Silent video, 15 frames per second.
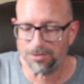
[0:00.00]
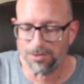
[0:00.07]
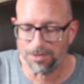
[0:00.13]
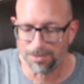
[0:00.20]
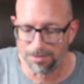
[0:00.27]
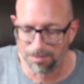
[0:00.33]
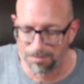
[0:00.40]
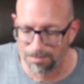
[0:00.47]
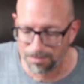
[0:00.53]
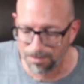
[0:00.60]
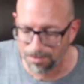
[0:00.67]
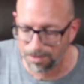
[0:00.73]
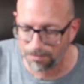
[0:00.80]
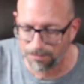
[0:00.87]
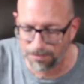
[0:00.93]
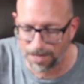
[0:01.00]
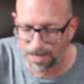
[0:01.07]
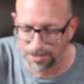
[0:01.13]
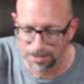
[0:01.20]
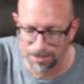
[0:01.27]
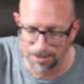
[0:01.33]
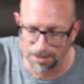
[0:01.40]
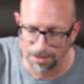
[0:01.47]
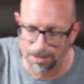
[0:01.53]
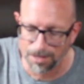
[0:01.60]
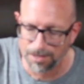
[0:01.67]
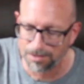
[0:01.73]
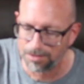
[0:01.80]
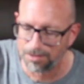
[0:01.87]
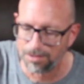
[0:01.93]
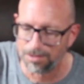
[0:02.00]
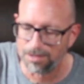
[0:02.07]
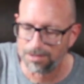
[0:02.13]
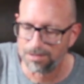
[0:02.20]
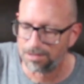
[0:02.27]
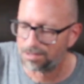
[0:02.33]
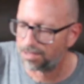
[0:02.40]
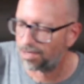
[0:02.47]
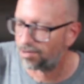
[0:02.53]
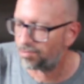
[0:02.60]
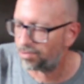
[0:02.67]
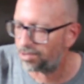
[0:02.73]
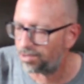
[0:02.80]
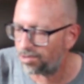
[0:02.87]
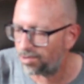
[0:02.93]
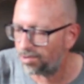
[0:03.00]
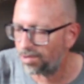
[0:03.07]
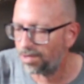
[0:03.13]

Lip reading: doing the flashing of the lights or the things it said it would do.